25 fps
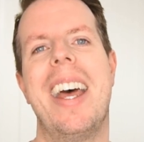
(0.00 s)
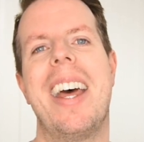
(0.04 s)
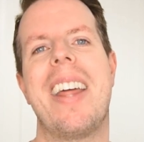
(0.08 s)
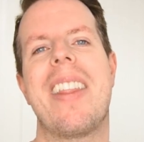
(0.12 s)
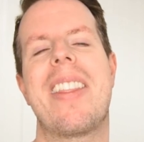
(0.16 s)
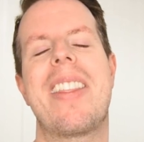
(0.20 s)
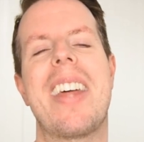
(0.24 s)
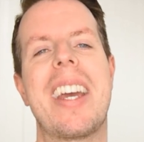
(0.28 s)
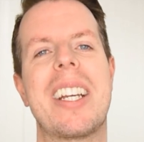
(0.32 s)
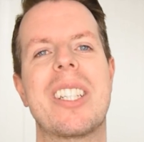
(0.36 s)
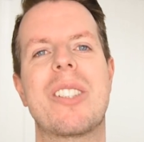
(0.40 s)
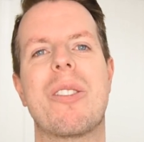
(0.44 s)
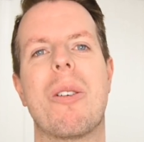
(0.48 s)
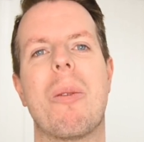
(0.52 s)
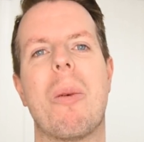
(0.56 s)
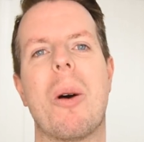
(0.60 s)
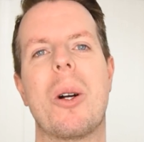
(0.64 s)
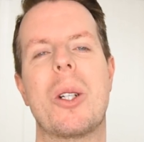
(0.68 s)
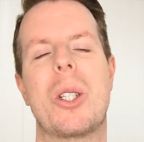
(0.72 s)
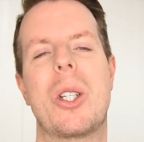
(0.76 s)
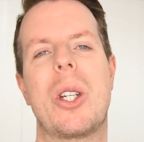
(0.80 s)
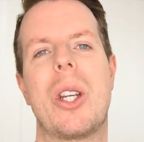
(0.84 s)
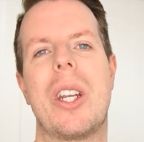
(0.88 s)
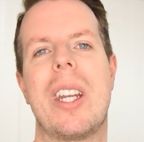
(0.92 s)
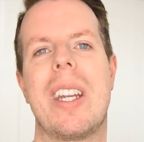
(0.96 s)
Thanks for
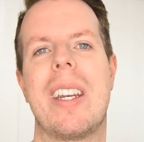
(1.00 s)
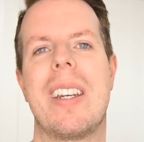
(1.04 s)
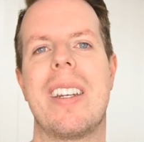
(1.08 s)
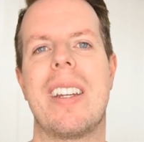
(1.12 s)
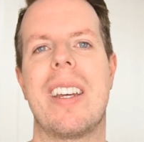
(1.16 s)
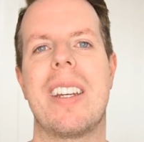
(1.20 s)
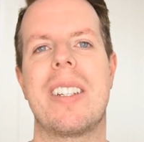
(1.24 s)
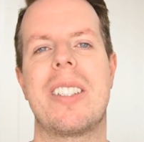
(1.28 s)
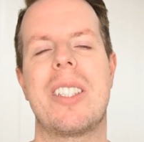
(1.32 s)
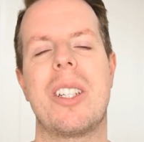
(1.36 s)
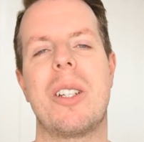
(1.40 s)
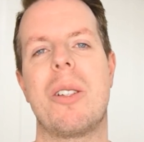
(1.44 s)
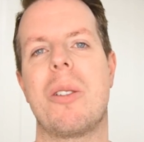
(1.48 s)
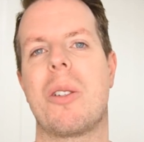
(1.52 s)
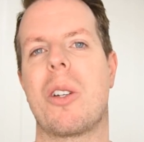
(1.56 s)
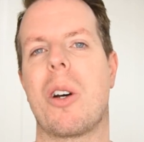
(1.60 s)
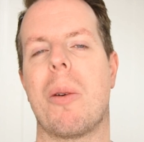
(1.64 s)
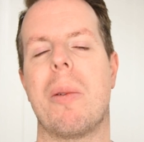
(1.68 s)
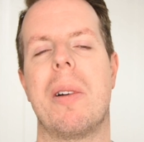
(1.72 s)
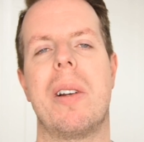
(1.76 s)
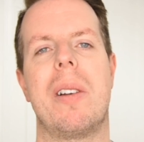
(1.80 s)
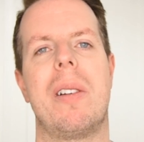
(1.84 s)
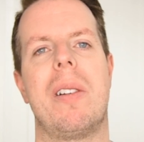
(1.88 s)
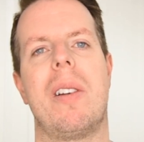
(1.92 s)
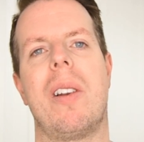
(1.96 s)
watching. Do
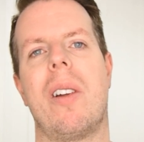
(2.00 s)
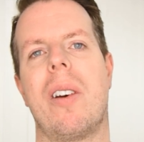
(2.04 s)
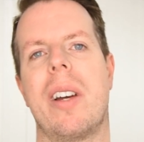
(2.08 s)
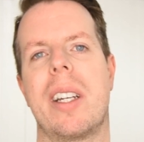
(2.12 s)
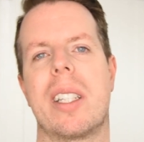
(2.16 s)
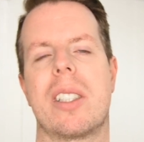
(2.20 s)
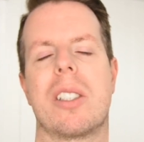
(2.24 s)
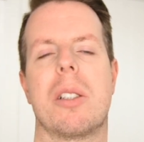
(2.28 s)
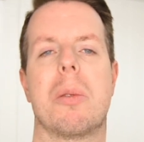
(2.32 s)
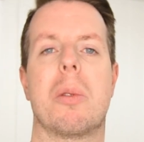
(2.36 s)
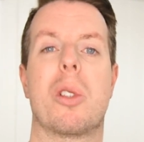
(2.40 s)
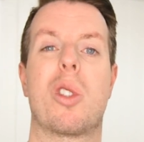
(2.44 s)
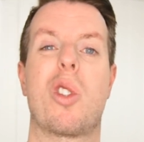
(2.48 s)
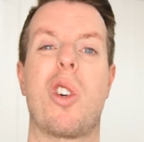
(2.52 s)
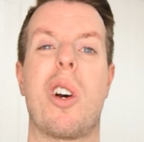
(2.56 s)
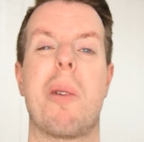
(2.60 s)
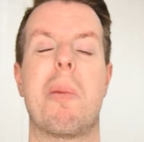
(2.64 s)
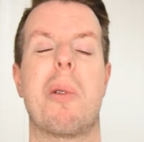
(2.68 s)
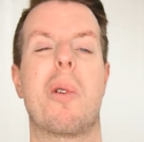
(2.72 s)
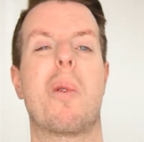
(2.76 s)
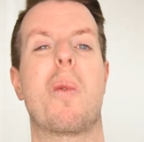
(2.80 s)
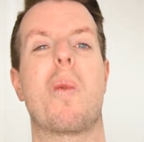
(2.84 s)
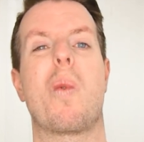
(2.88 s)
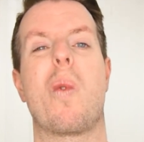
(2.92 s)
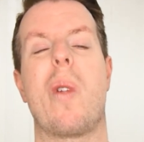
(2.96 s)
comment, like, subscribe
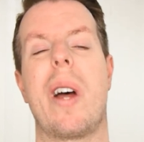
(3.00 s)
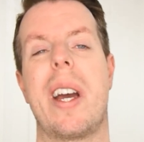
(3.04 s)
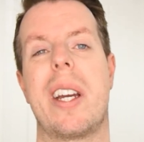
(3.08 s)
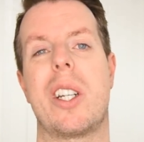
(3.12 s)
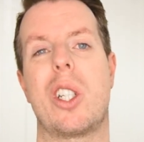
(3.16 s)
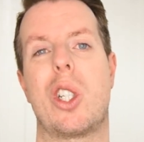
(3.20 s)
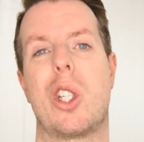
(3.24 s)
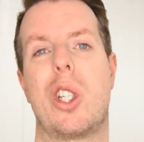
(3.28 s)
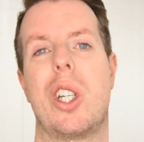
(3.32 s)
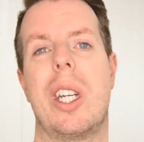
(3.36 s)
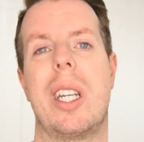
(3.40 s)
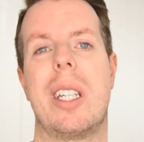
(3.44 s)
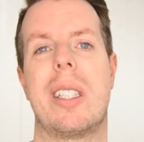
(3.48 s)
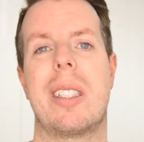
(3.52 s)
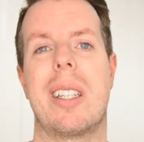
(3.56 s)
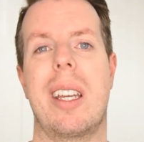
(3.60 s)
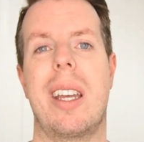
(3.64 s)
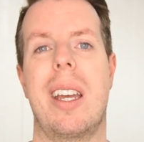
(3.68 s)
and all that shit.